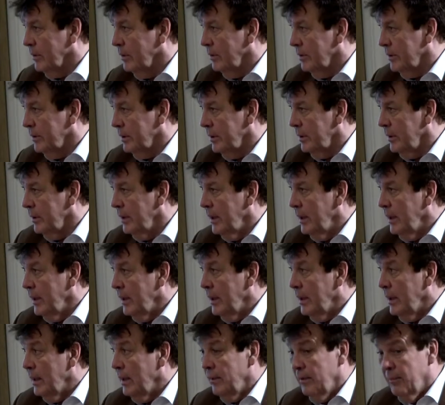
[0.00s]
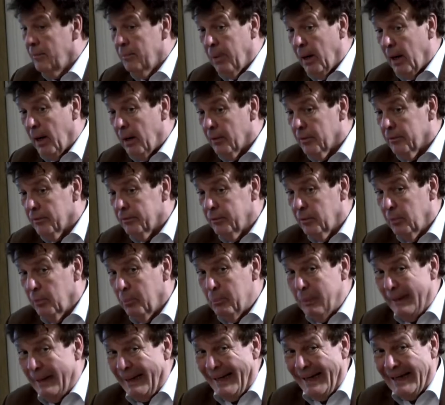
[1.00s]
order. Powerful
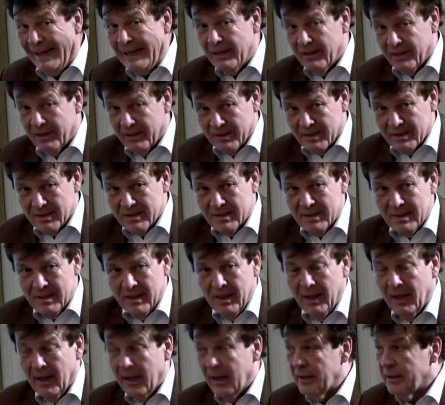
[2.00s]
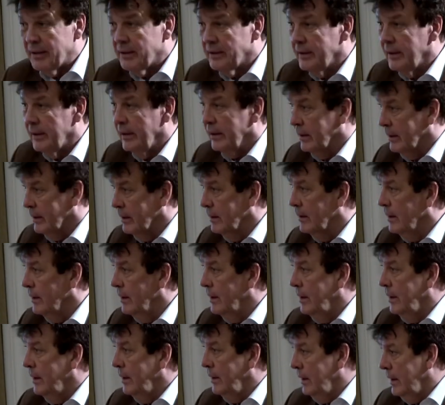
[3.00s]
players are still
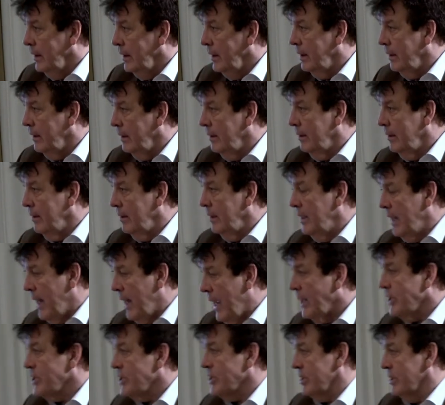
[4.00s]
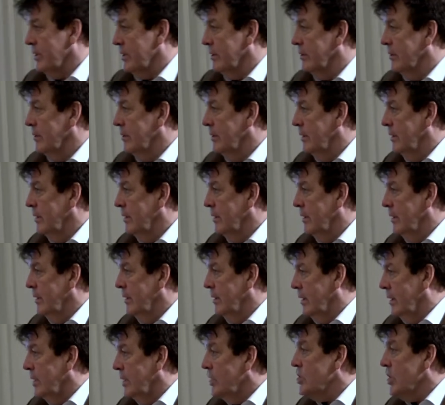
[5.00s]
in action,
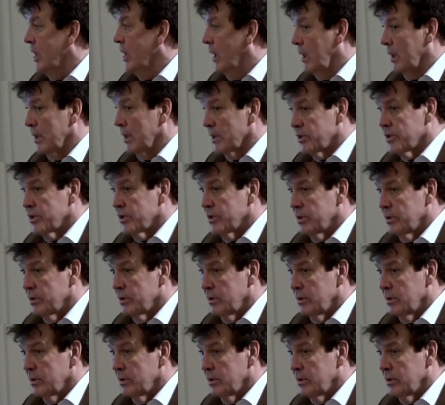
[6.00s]
in charge.